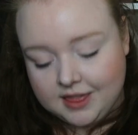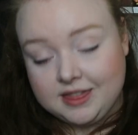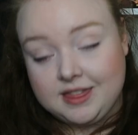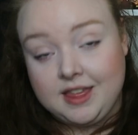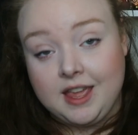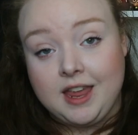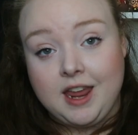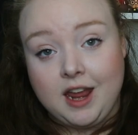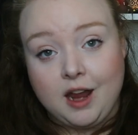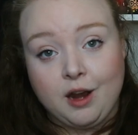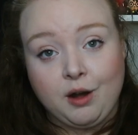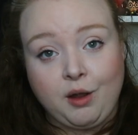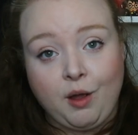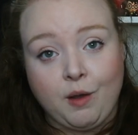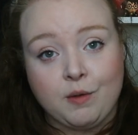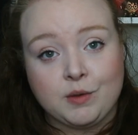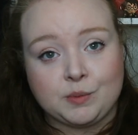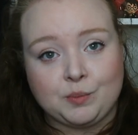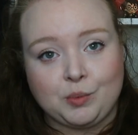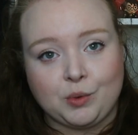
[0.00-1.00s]
the year
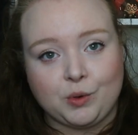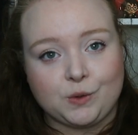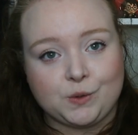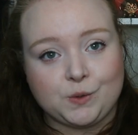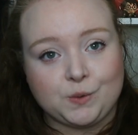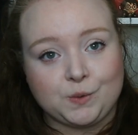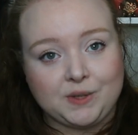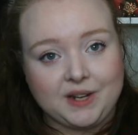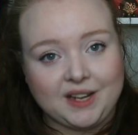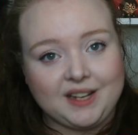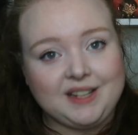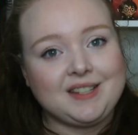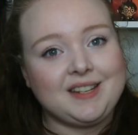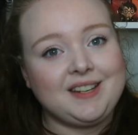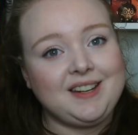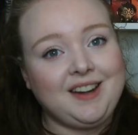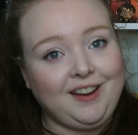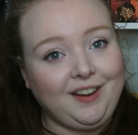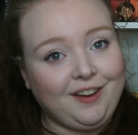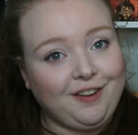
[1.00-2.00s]
I was born, so
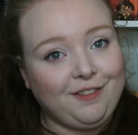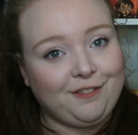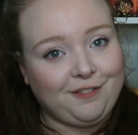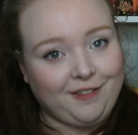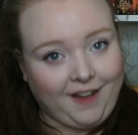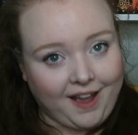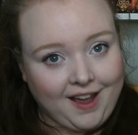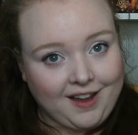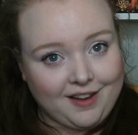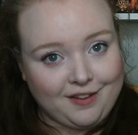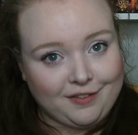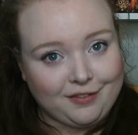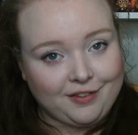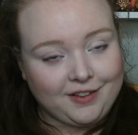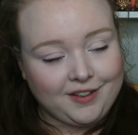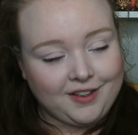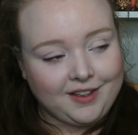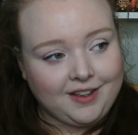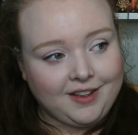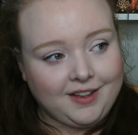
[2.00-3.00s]
1995.
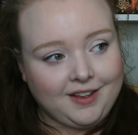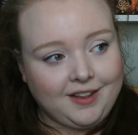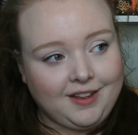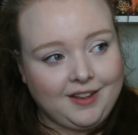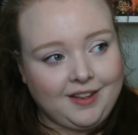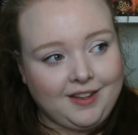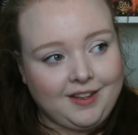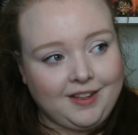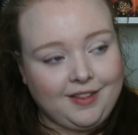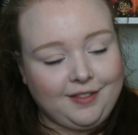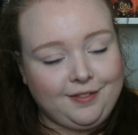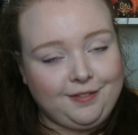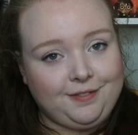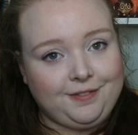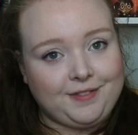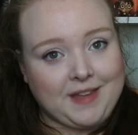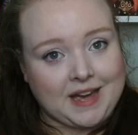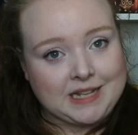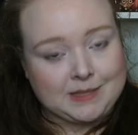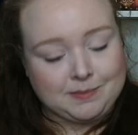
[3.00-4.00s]

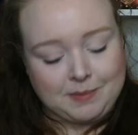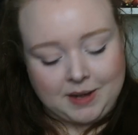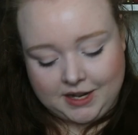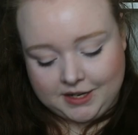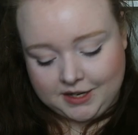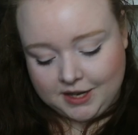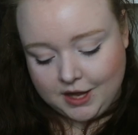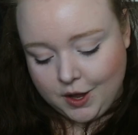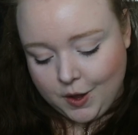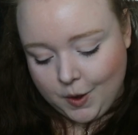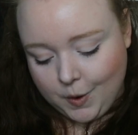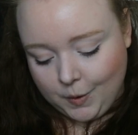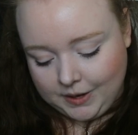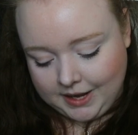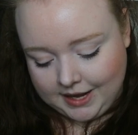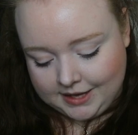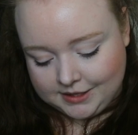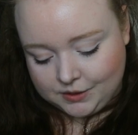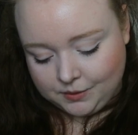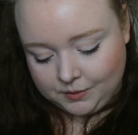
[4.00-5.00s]
That's mad.
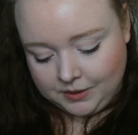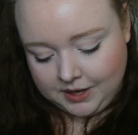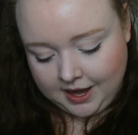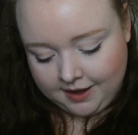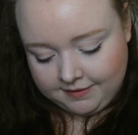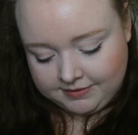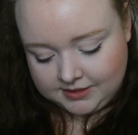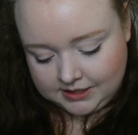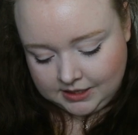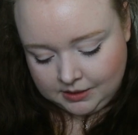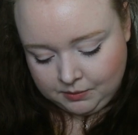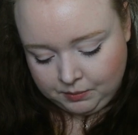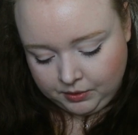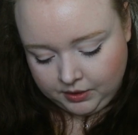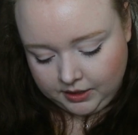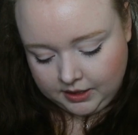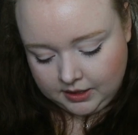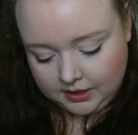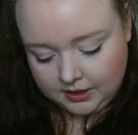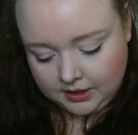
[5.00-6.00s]
Okay, so you have
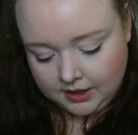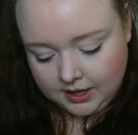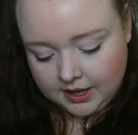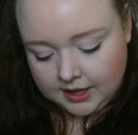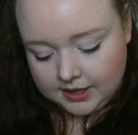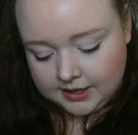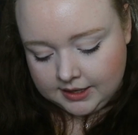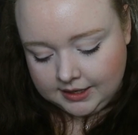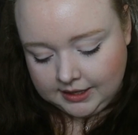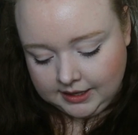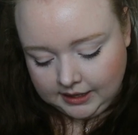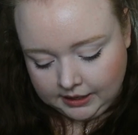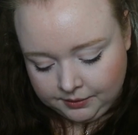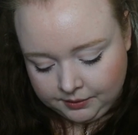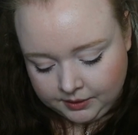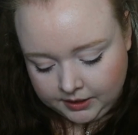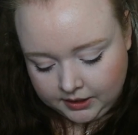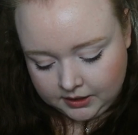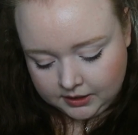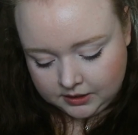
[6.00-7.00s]
Sabriel,
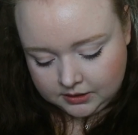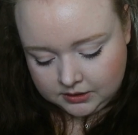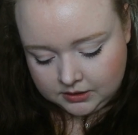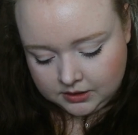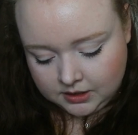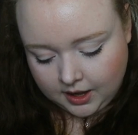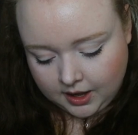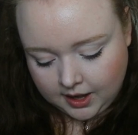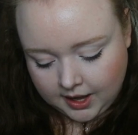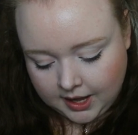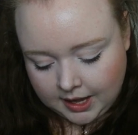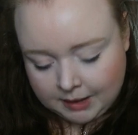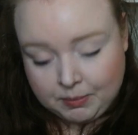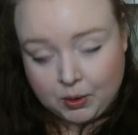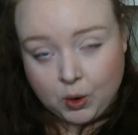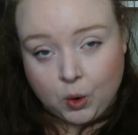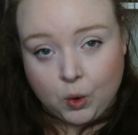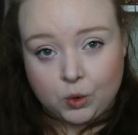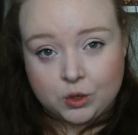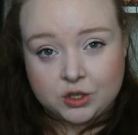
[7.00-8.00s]
Liriel,
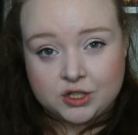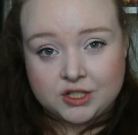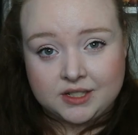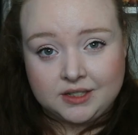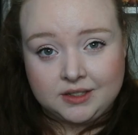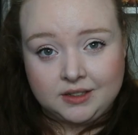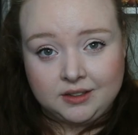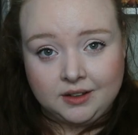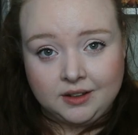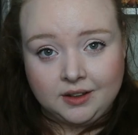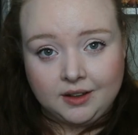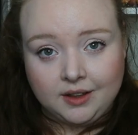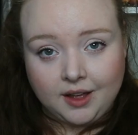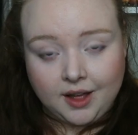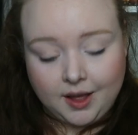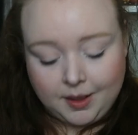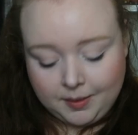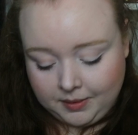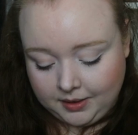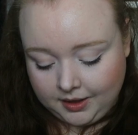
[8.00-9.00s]
Abhorson.
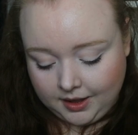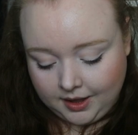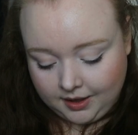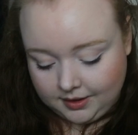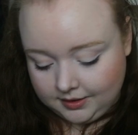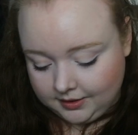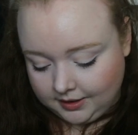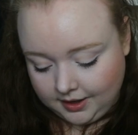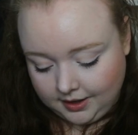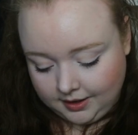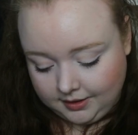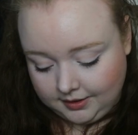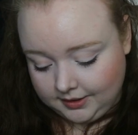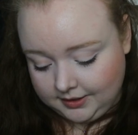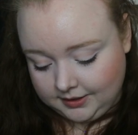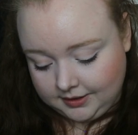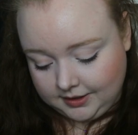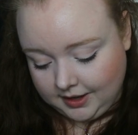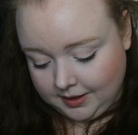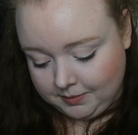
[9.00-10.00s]

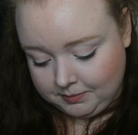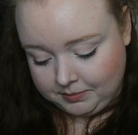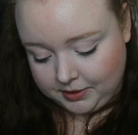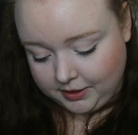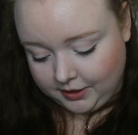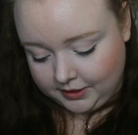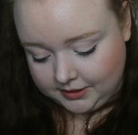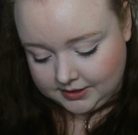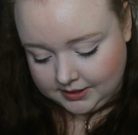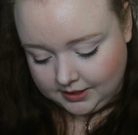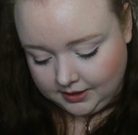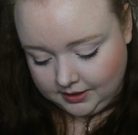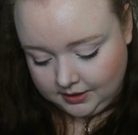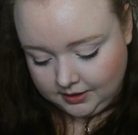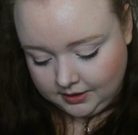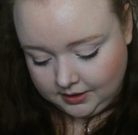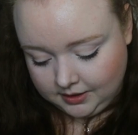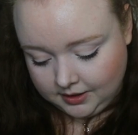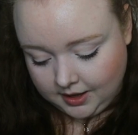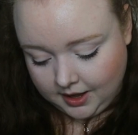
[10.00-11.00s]
I can't pronounce it.
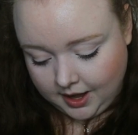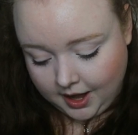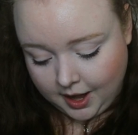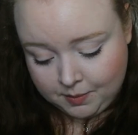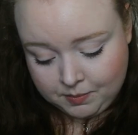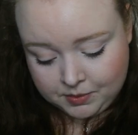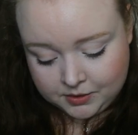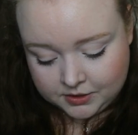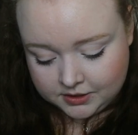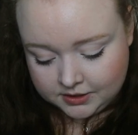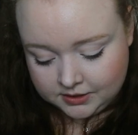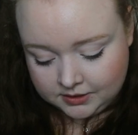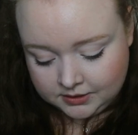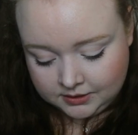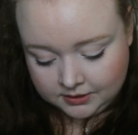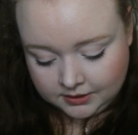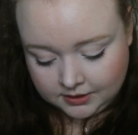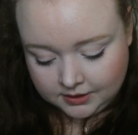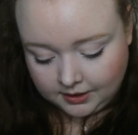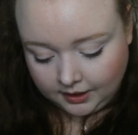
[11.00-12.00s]

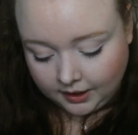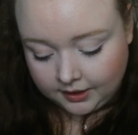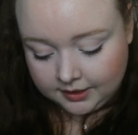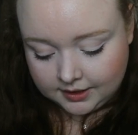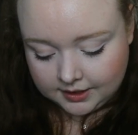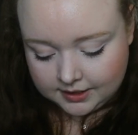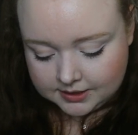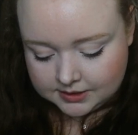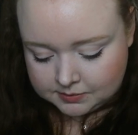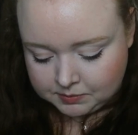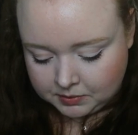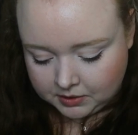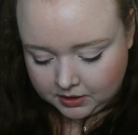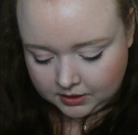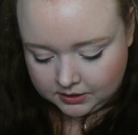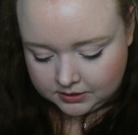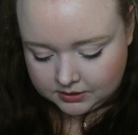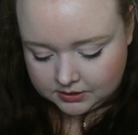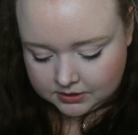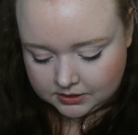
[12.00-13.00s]
Aberson, I think it's
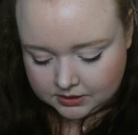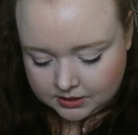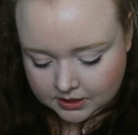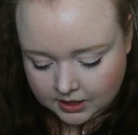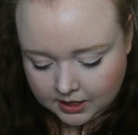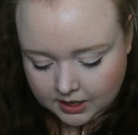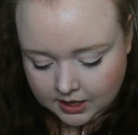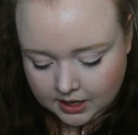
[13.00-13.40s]
pronounced.